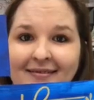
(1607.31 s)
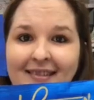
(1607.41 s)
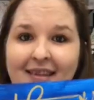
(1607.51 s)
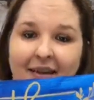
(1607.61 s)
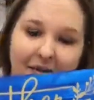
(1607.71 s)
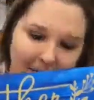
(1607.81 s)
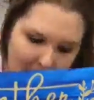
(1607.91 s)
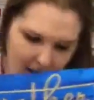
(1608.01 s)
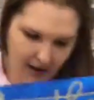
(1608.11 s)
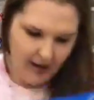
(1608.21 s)
So
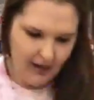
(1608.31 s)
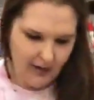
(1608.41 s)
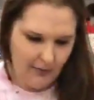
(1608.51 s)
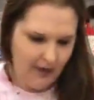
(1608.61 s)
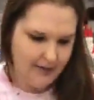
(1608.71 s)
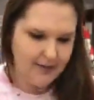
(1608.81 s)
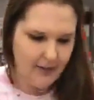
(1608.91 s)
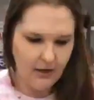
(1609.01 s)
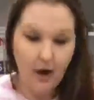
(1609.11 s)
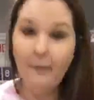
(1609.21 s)
anyways,
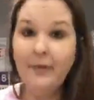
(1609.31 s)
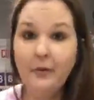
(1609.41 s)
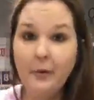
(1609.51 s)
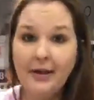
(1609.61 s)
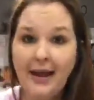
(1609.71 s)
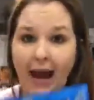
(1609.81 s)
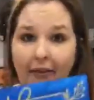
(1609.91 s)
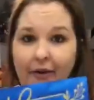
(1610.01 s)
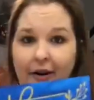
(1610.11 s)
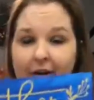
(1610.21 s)
comment the word
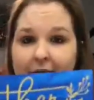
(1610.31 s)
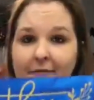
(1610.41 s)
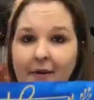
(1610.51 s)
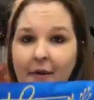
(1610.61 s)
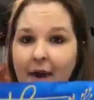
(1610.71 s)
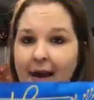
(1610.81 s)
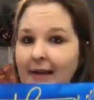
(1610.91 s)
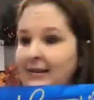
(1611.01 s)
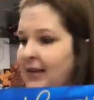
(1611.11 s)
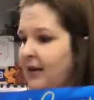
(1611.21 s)
gather,
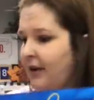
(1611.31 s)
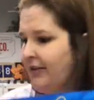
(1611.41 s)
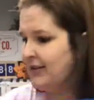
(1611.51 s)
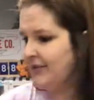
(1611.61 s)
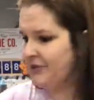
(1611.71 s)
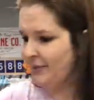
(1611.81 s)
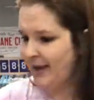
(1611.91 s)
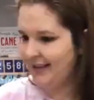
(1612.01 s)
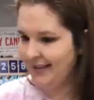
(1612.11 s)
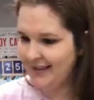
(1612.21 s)
okay, to get all the stuff to
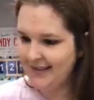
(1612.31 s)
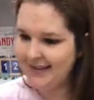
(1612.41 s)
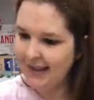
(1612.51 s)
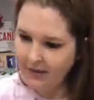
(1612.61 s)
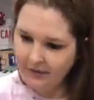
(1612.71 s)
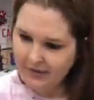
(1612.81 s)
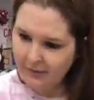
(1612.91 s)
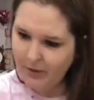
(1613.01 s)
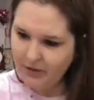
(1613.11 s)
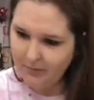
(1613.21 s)
make this. Thank you
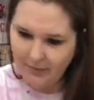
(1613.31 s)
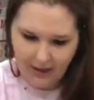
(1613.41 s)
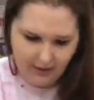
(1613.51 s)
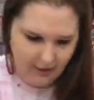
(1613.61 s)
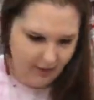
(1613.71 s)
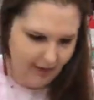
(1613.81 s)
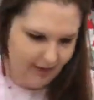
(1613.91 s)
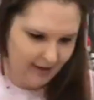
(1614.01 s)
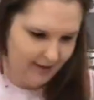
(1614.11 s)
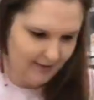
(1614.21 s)
so much. I'm glad you'll like
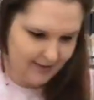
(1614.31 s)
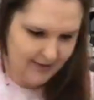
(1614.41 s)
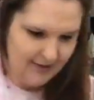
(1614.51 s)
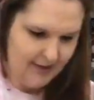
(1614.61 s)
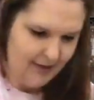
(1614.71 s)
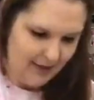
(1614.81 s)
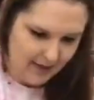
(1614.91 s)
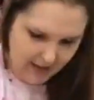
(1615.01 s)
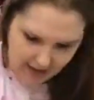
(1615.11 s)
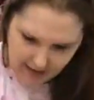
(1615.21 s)
it.
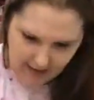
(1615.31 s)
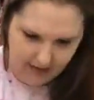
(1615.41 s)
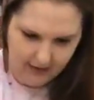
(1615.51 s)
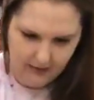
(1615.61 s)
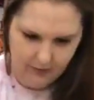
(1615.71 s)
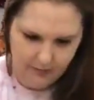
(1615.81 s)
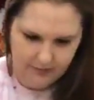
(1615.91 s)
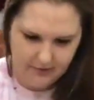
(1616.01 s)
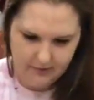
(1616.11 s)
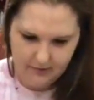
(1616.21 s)
And
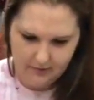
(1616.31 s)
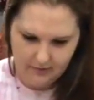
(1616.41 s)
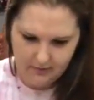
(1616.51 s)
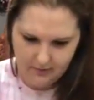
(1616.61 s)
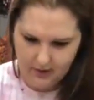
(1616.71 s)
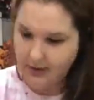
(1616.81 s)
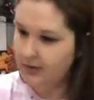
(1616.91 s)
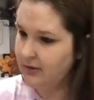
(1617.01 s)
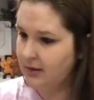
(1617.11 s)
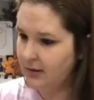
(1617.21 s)
oops, I
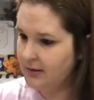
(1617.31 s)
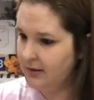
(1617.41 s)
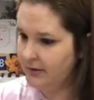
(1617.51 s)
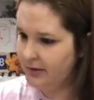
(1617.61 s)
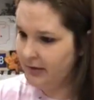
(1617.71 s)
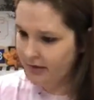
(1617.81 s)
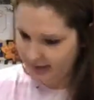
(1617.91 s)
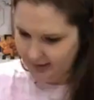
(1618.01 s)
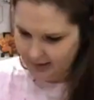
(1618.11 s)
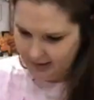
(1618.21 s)
just knocked it over.
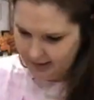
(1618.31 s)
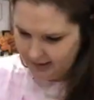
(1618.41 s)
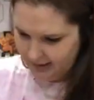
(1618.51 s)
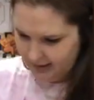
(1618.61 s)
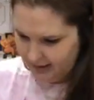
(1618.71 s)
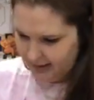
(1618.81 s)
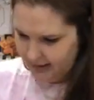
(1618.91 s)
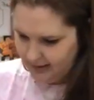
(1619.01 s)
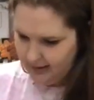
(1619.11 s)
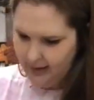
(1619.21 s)

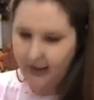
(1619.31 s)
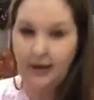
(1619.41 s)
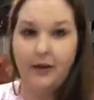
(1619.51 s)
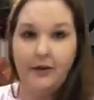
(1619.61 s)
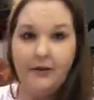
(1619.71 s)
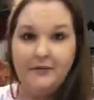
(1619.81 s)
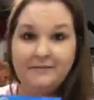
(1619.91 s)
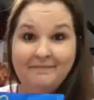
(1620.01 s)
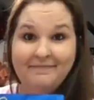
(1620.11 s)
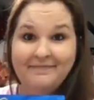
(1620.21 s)
Thank you.
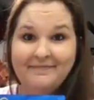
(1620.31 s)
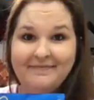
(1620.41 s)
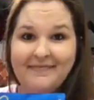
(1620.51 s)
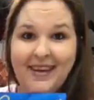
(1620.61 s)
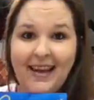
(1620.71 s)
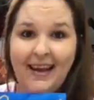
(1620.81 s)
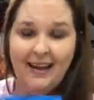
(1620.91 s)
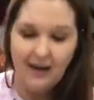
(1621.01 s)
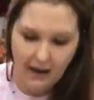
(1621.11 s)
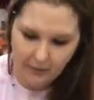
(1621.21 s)

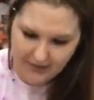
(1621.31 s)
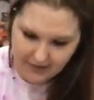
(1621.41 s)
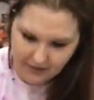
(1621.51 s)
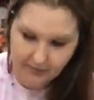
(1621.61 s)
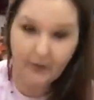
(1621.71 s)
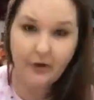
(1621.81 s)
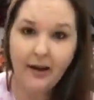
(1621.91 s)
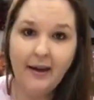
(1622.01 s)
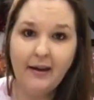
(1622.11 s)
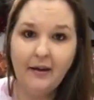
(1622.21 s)
And I will see you tomorrow
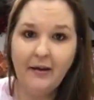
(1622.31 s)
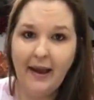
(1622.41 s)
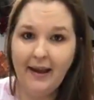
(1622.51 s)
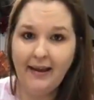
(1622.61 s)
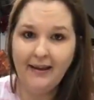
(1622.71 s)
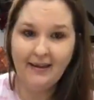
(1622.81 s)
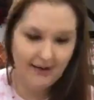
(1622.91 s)
night, okay?